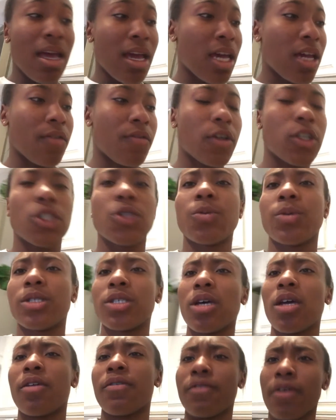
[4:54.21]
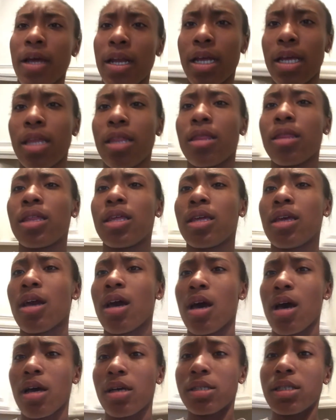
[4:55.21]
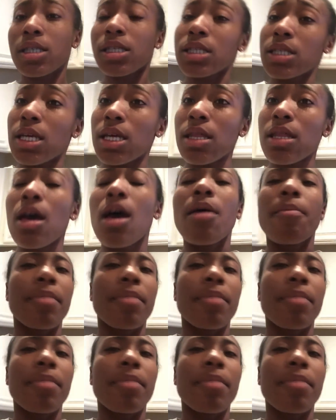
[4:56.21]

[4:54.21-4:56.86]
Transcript: anniversary was on a Friday, the uh, 16th.